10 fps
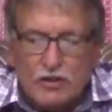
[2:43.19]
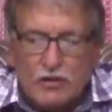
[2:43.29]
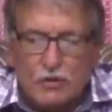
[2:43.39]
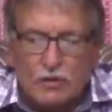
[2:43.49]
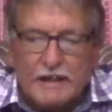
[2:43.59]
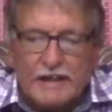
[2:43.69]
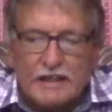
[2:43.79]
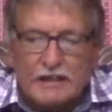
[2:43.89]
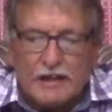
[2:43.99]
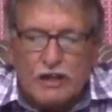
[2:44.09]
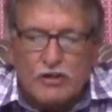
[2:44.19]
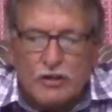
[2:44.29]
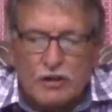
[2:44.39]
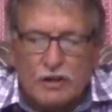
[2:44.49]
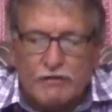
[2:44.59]
It's called the
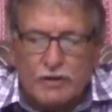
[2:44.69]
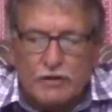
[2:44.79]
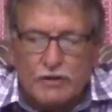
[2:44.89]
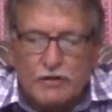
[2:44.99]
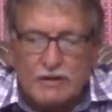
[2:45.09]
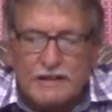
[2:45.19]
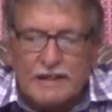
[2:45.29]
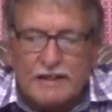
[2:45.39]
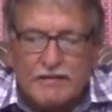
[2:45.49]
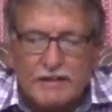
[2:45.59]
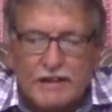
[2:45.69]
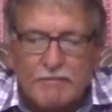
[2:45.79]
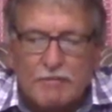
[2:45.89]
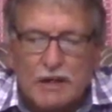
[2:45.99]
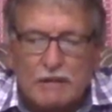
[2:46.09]
Restoration of the Original Sacred Name
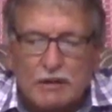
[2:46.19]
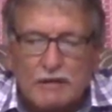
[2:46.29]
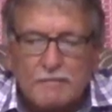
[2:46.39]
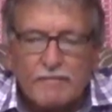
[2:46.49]
Bible.